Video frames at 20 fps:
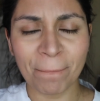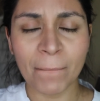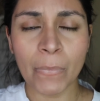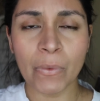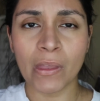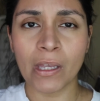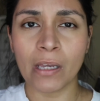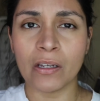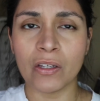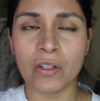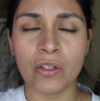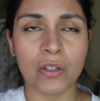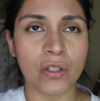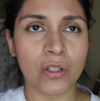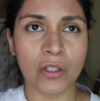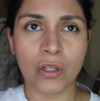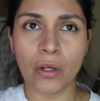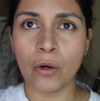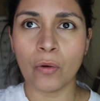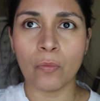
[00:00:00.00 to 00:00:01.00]
And it's
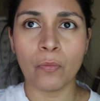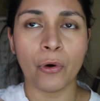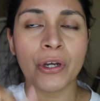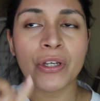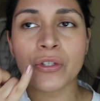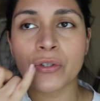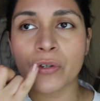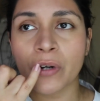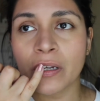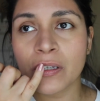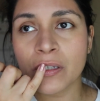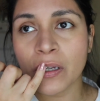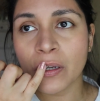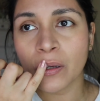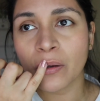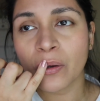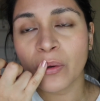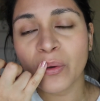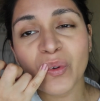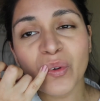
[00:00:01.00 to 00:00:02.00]
so
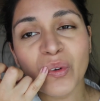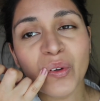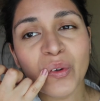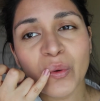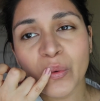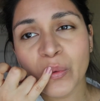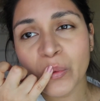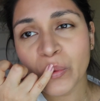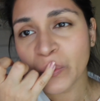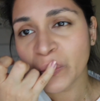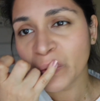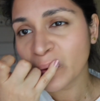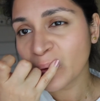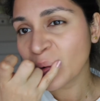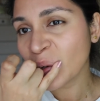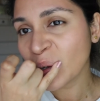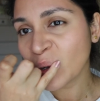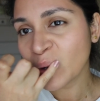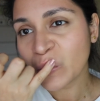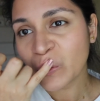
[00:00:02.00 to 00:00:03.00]
moisturizing.
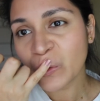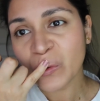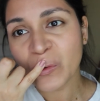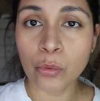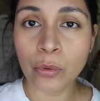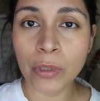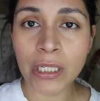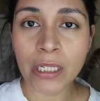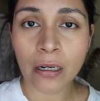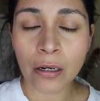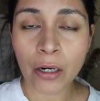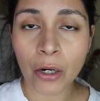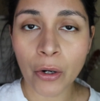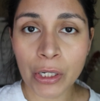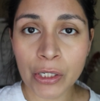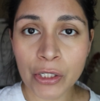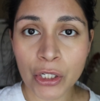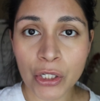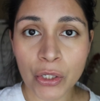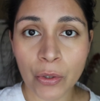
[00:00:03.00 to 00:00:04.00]
We are
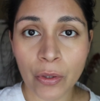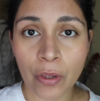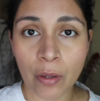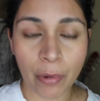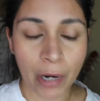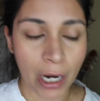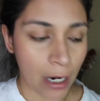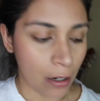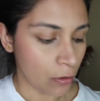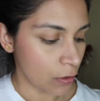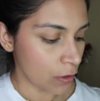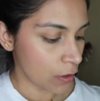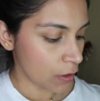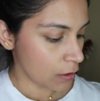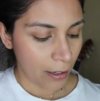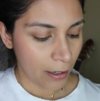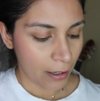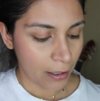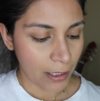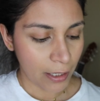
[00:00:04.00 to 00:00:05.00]
going to do the
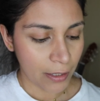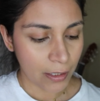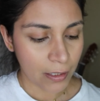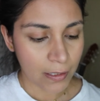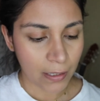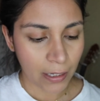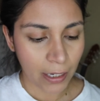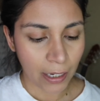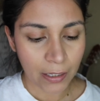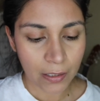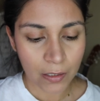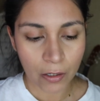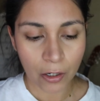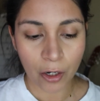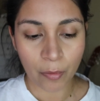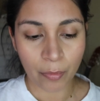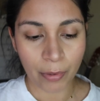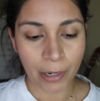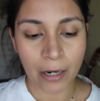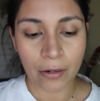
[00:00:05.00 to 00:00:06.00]
brows. And in this case,
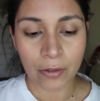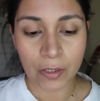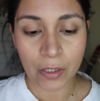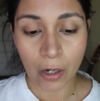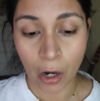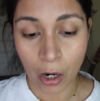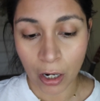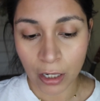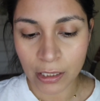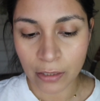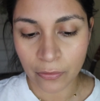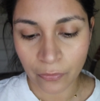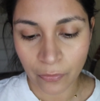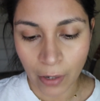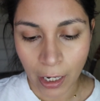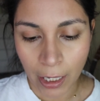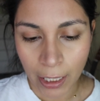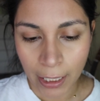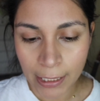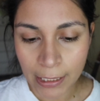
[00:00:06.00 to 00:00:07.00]
her brows are
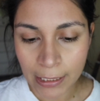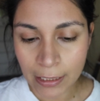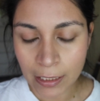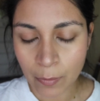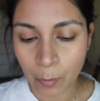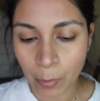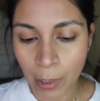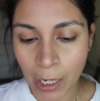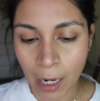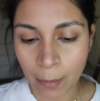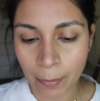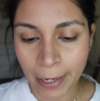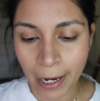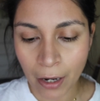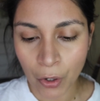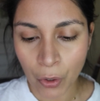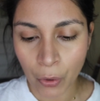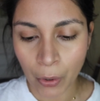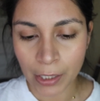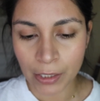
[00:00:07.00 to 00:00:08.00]
defined, but I'm
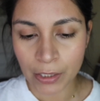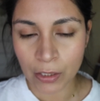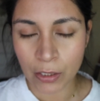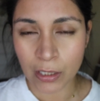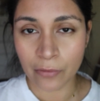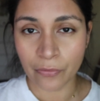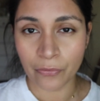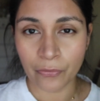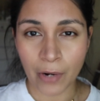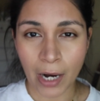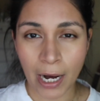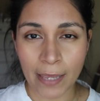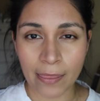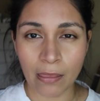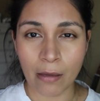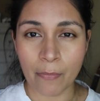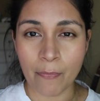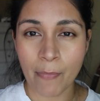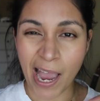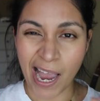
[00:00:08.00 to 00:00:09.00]
not going to define
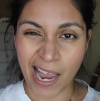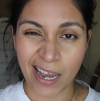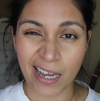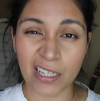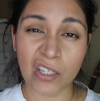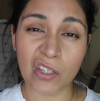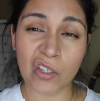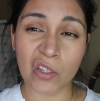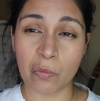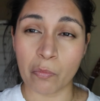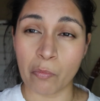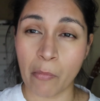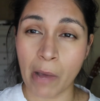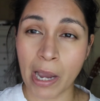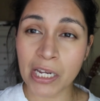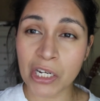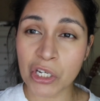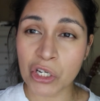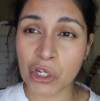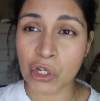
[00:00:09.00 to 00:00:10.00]
them as
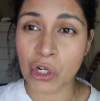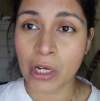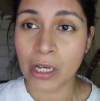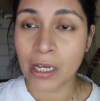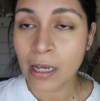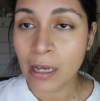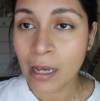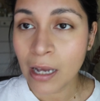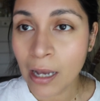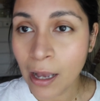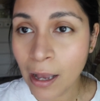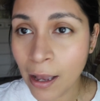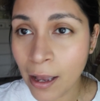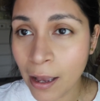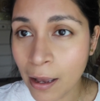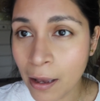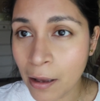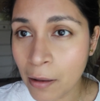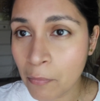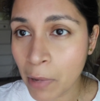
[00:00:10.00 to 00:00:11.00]
much.
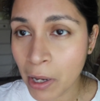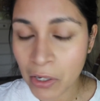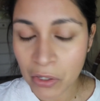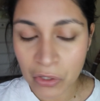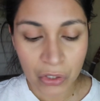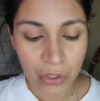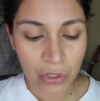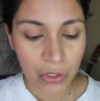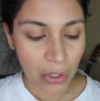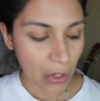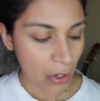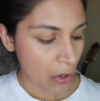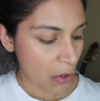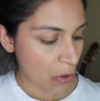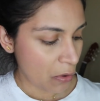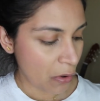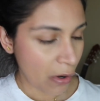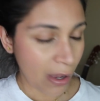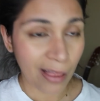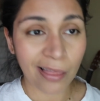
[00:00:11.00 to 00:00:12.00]

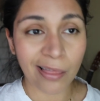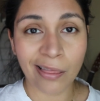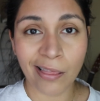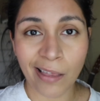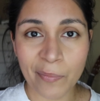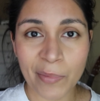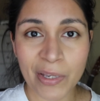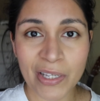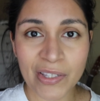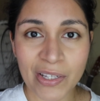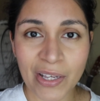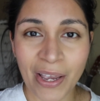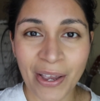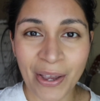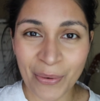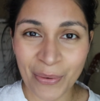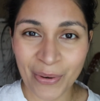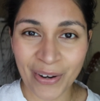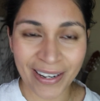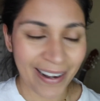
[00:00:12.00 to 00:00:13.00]
So let me see
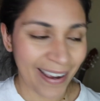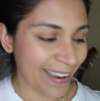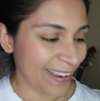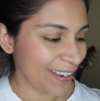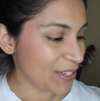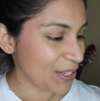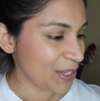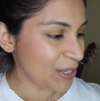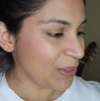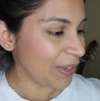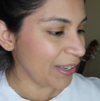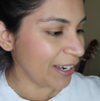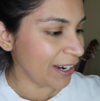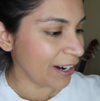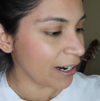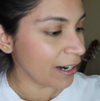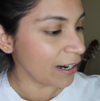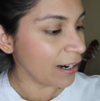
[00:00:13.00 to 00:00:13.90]
what I can do here.